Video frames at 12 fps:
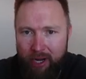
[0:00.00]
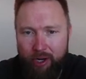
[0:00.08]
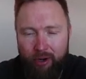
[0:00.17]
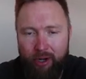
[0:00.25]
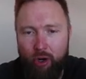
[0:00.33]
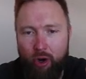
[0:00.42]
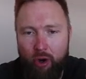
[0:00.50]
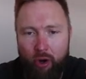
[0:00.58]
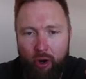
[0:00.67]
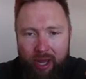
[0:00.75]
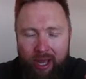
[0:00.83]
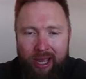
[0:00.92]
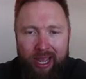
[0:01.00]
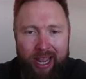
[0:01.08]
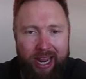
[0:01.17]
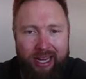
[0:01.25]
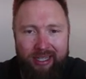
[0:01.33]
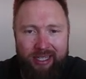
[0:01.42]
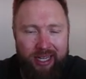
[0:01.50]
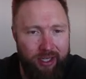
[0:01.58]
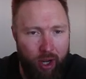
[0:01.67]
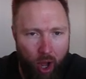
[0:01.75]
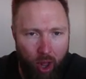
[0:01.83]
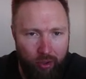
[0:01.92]
You're gonna earn
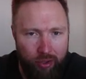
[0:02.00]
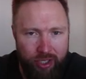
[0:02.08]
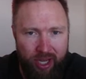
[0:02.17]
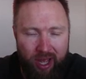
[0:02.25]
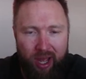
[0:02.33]
$18